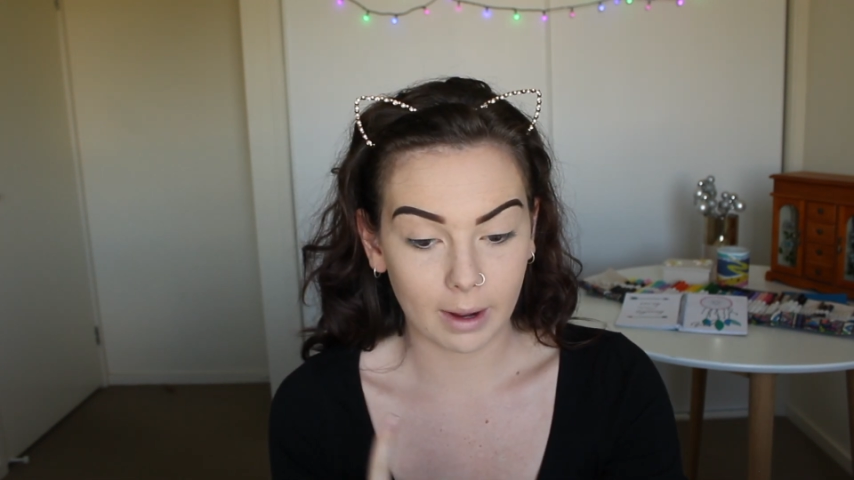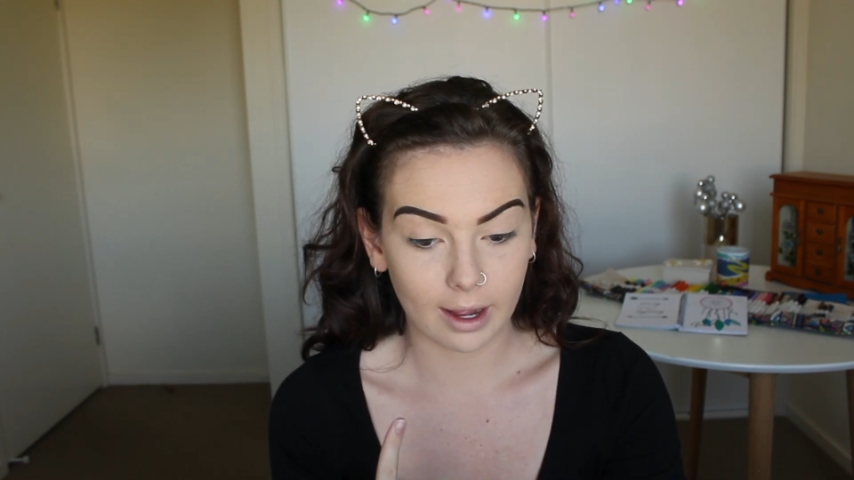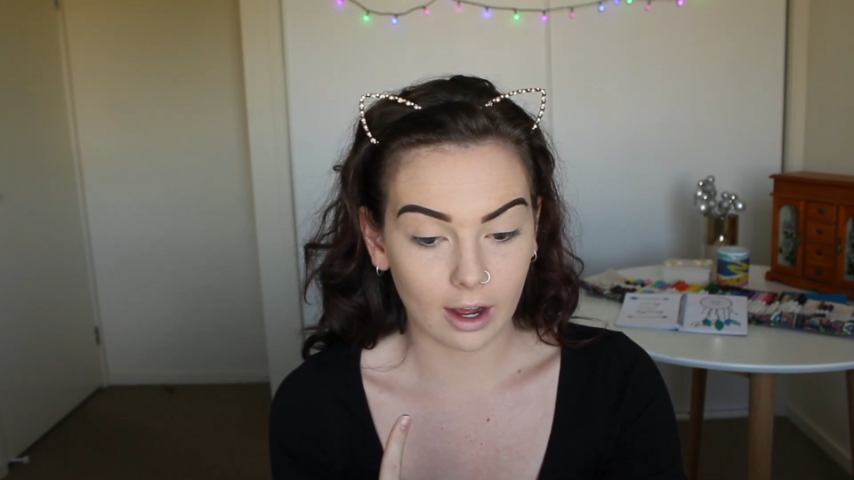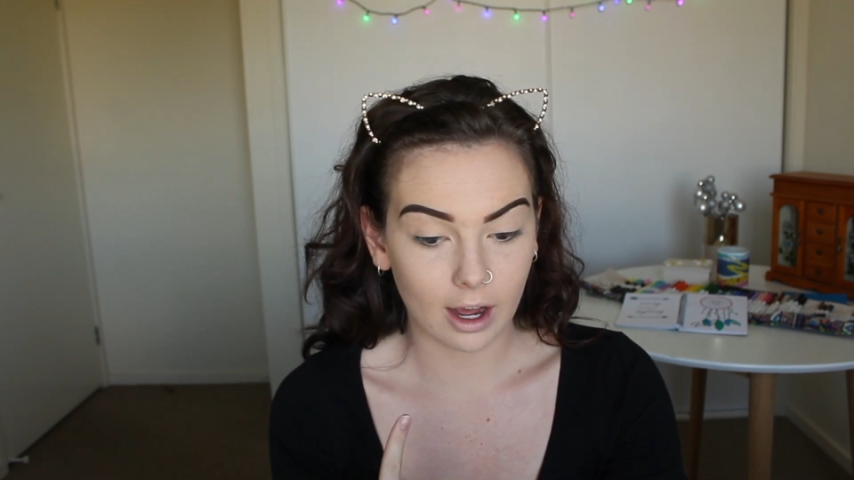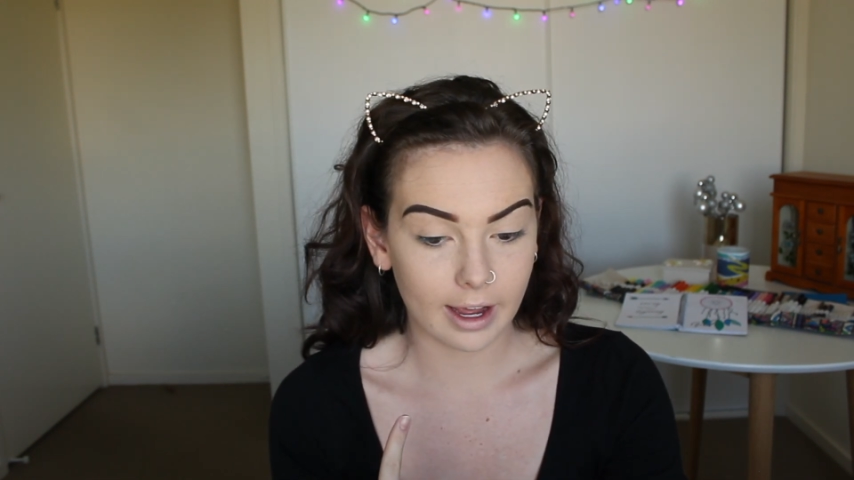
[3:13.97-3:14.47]

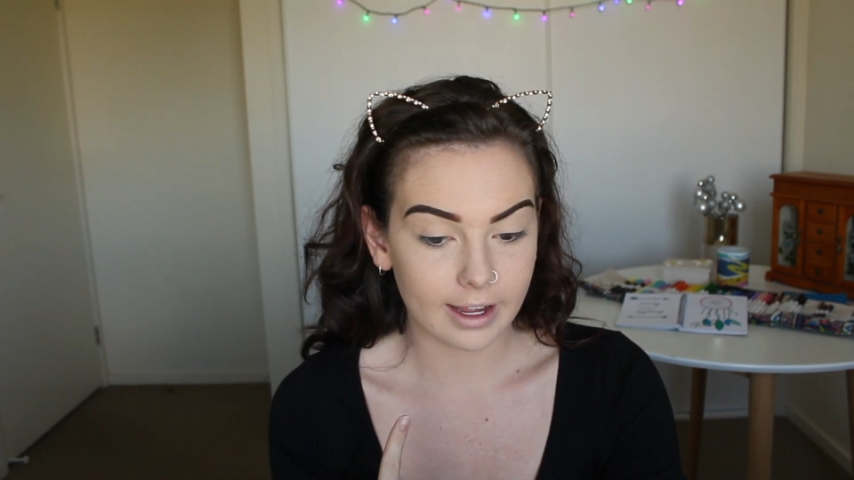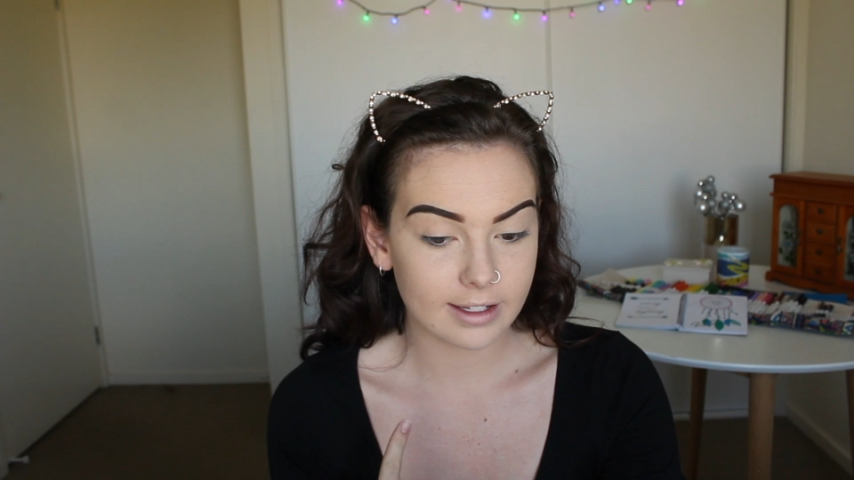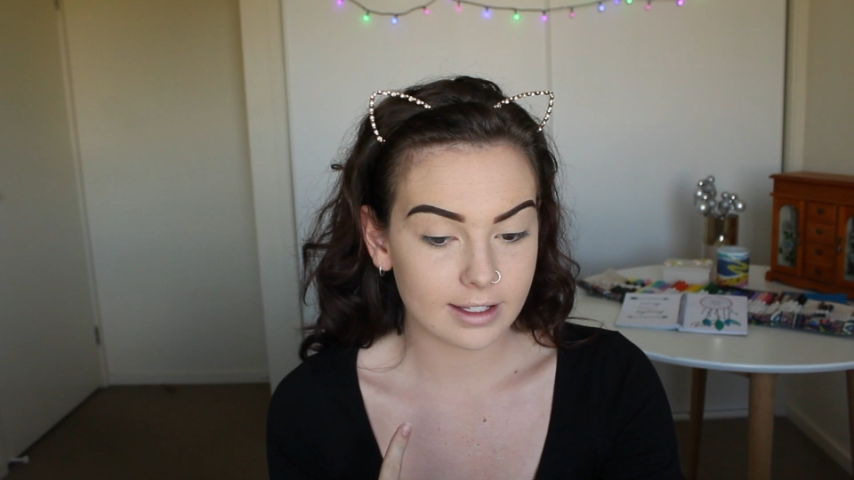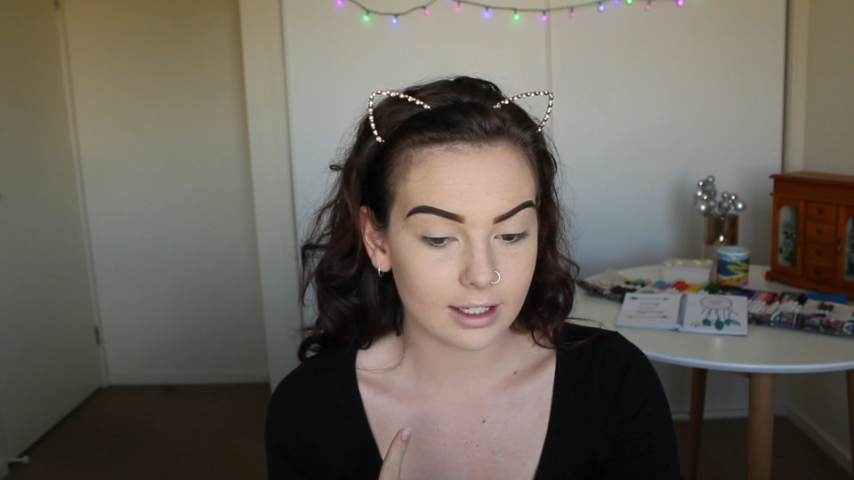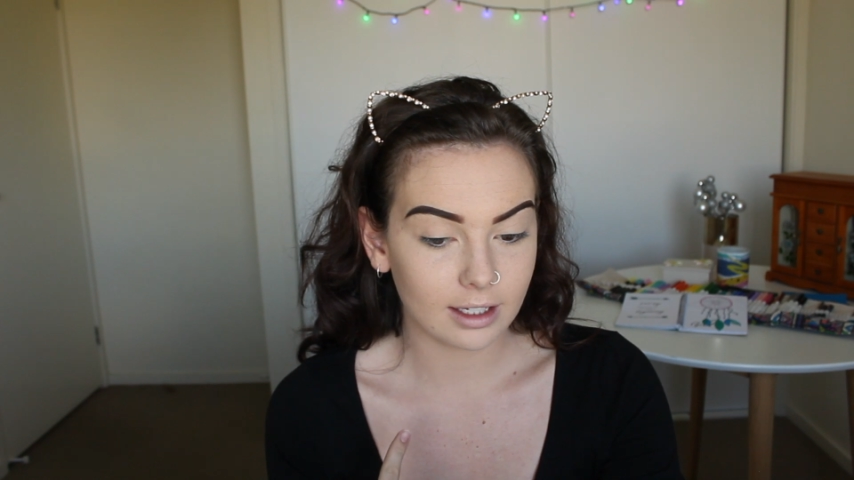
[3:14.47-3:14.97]
my
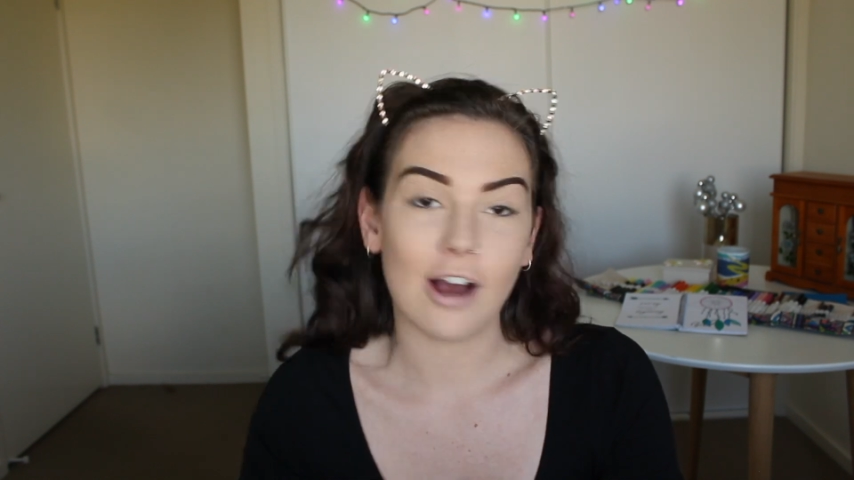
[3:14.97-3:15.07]
eyes.